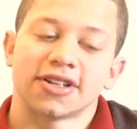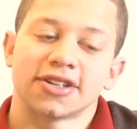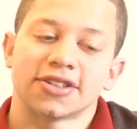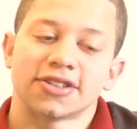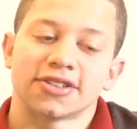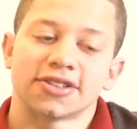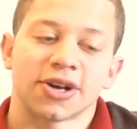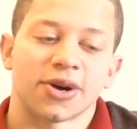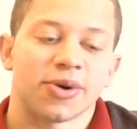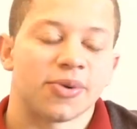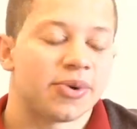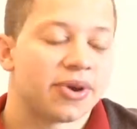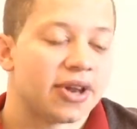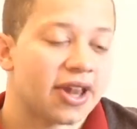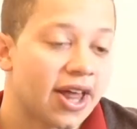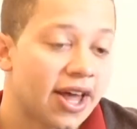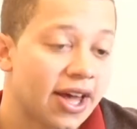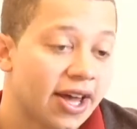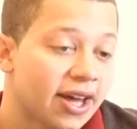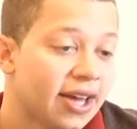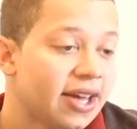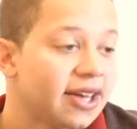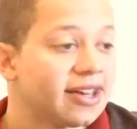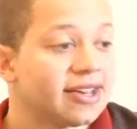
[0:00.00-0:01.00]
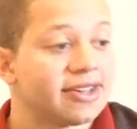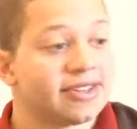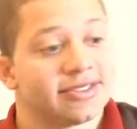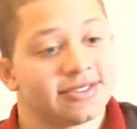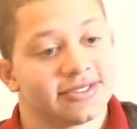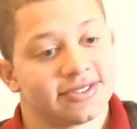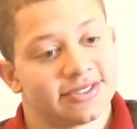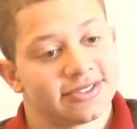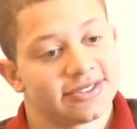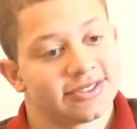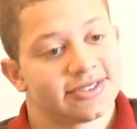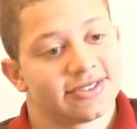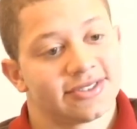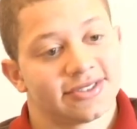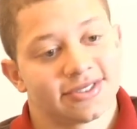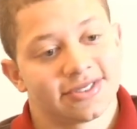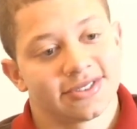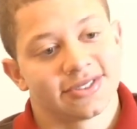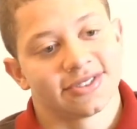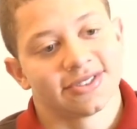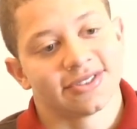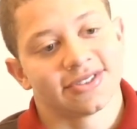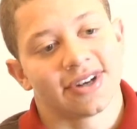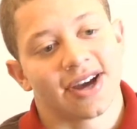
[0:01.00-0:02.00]
So I would like
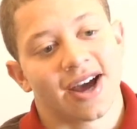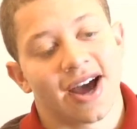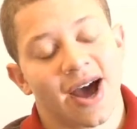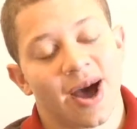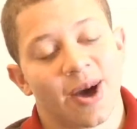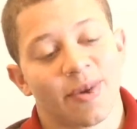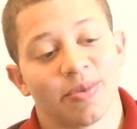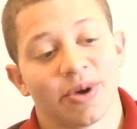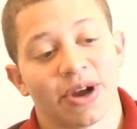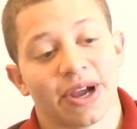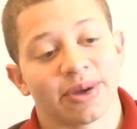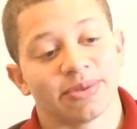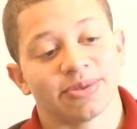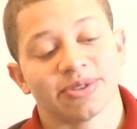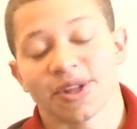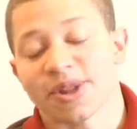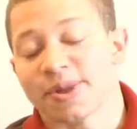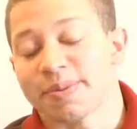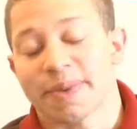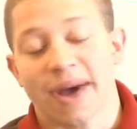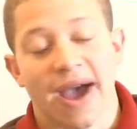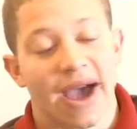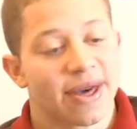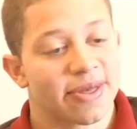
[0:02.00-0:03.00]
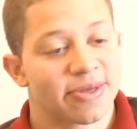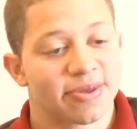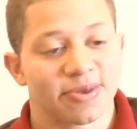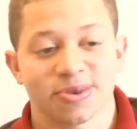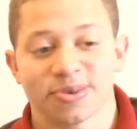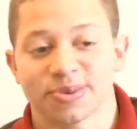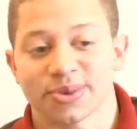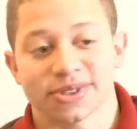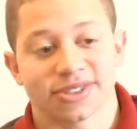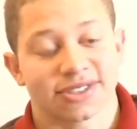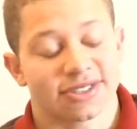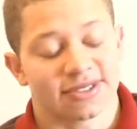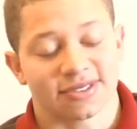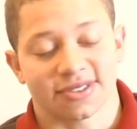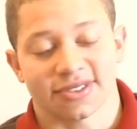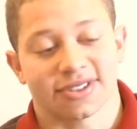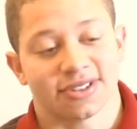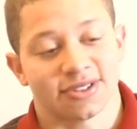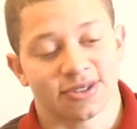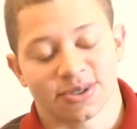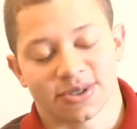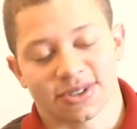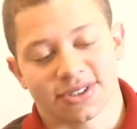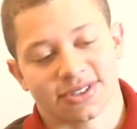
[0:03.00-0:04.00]
bring him to the bathroom, and so it
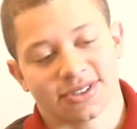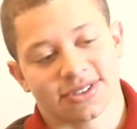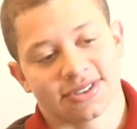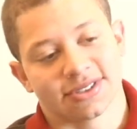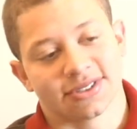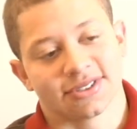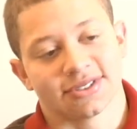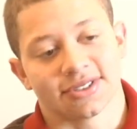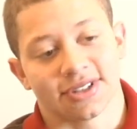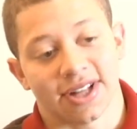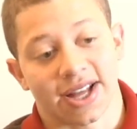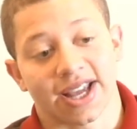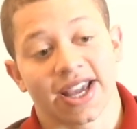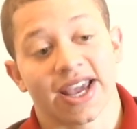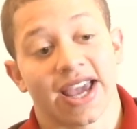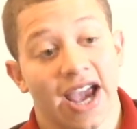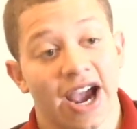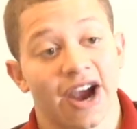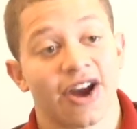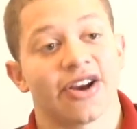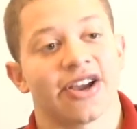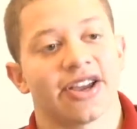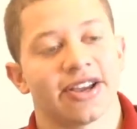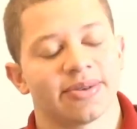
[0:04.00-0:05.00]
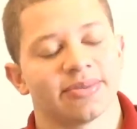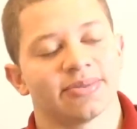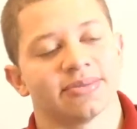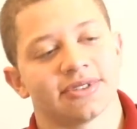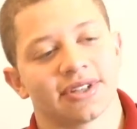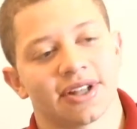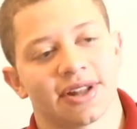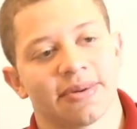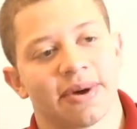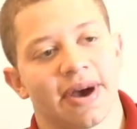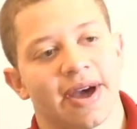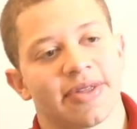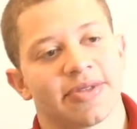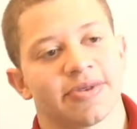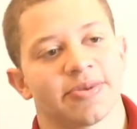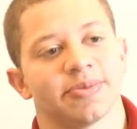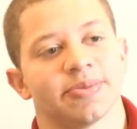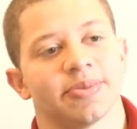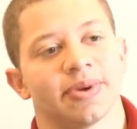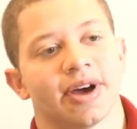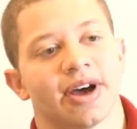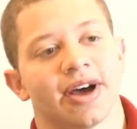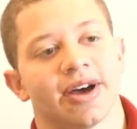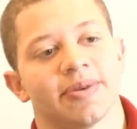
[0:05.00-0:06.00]
was like carry him to the
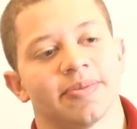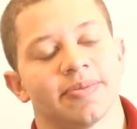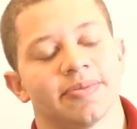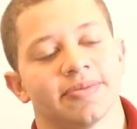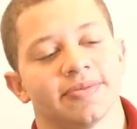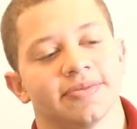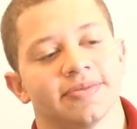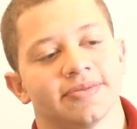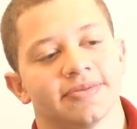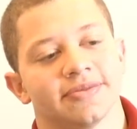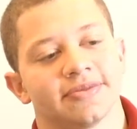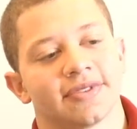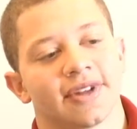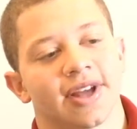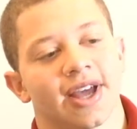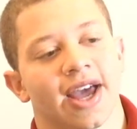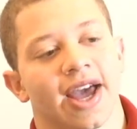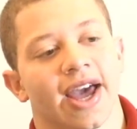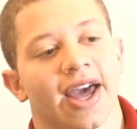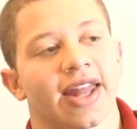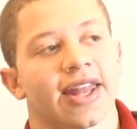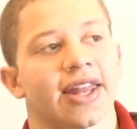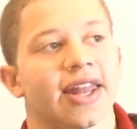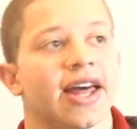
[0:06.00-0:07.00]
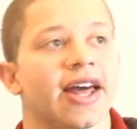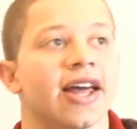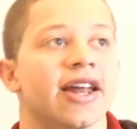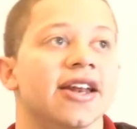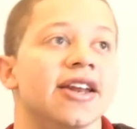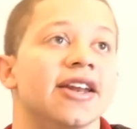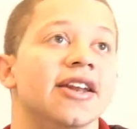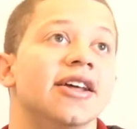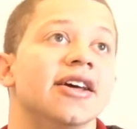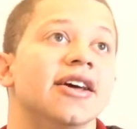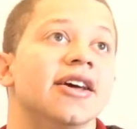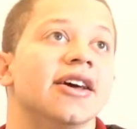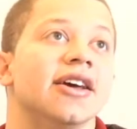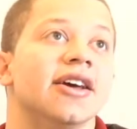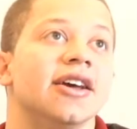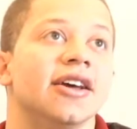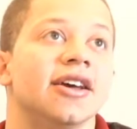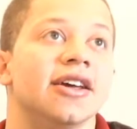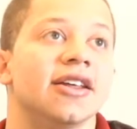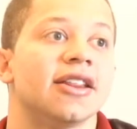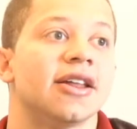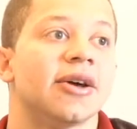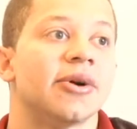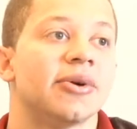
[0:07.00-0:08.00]
bathroom. And then
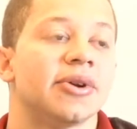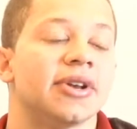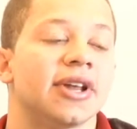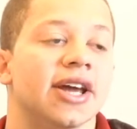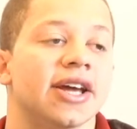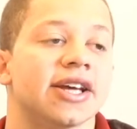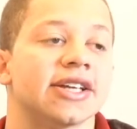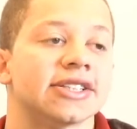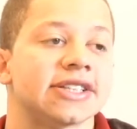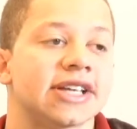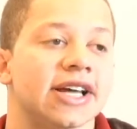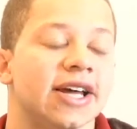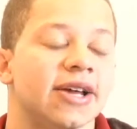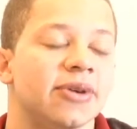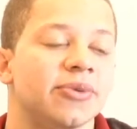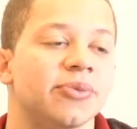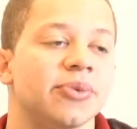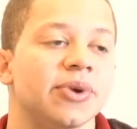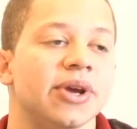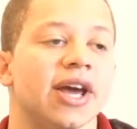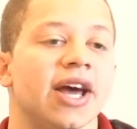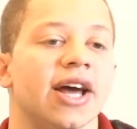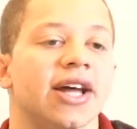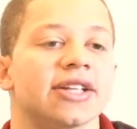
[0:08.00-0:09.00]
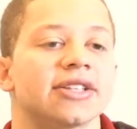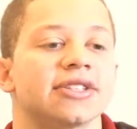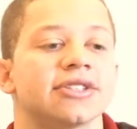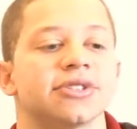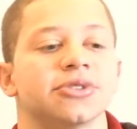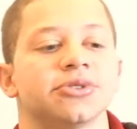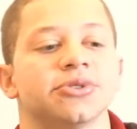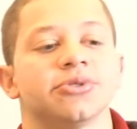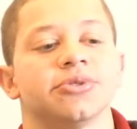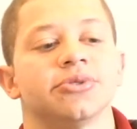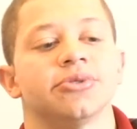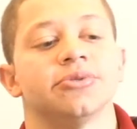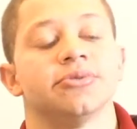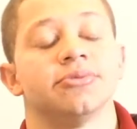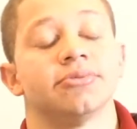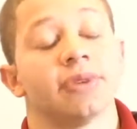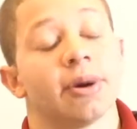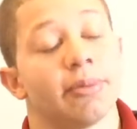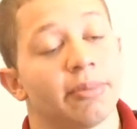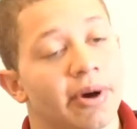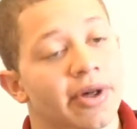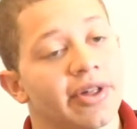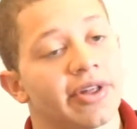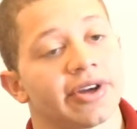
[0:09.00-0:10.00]
there were days that we had to, my
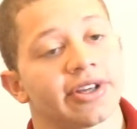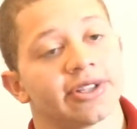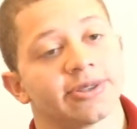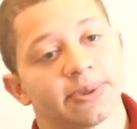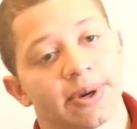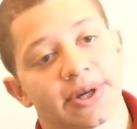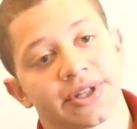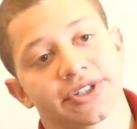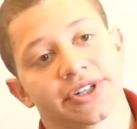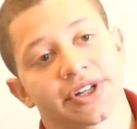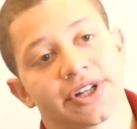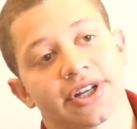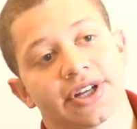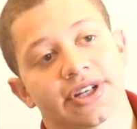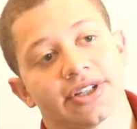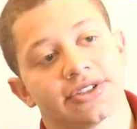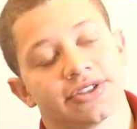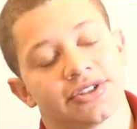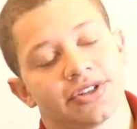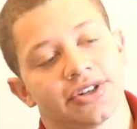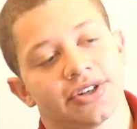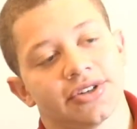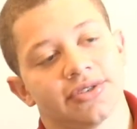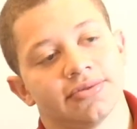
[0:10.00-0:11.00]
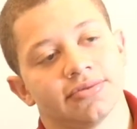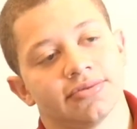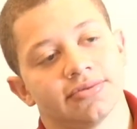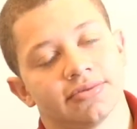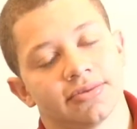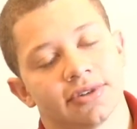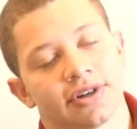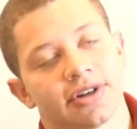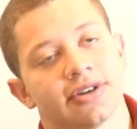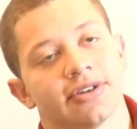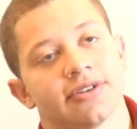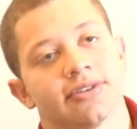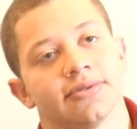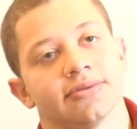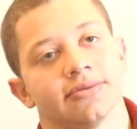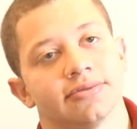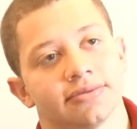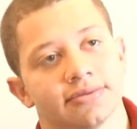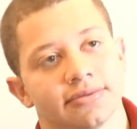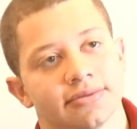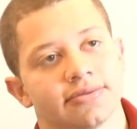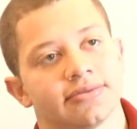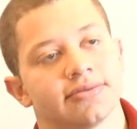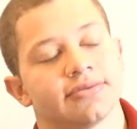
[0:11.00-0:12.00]
mother especially, her
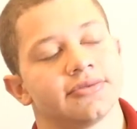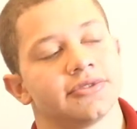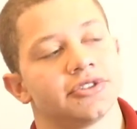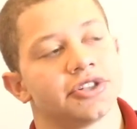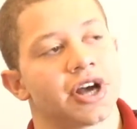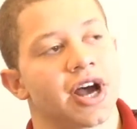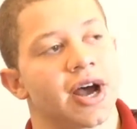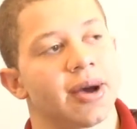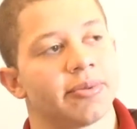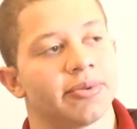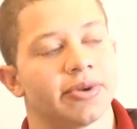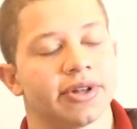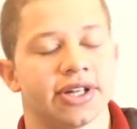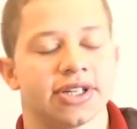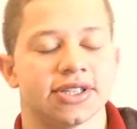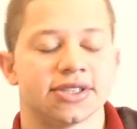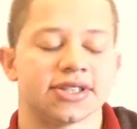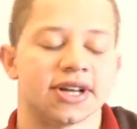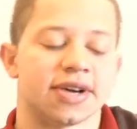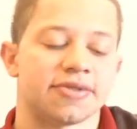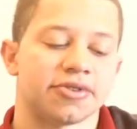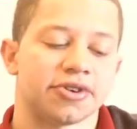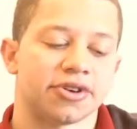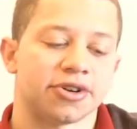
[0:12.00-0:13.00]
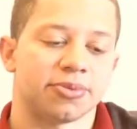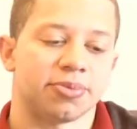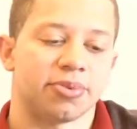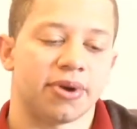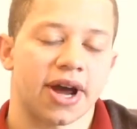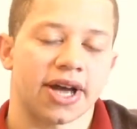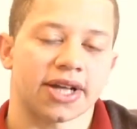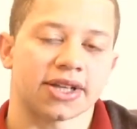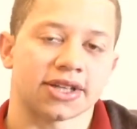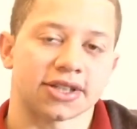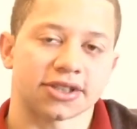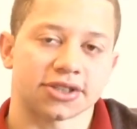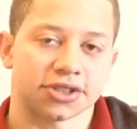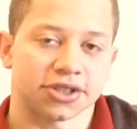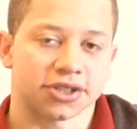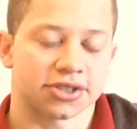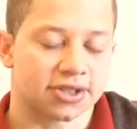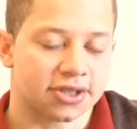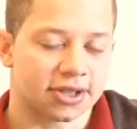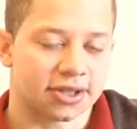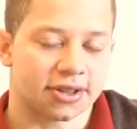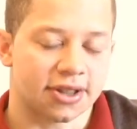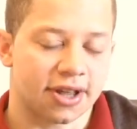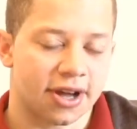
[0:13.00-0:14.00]
job really suffered, her practice. She's
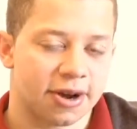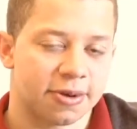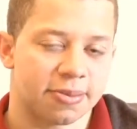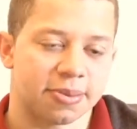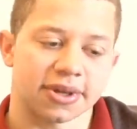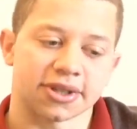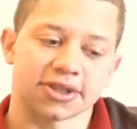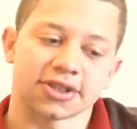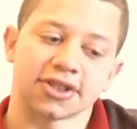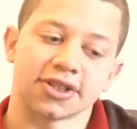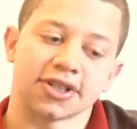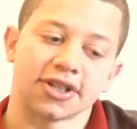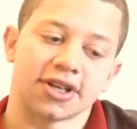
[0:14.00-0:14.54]
a therapist.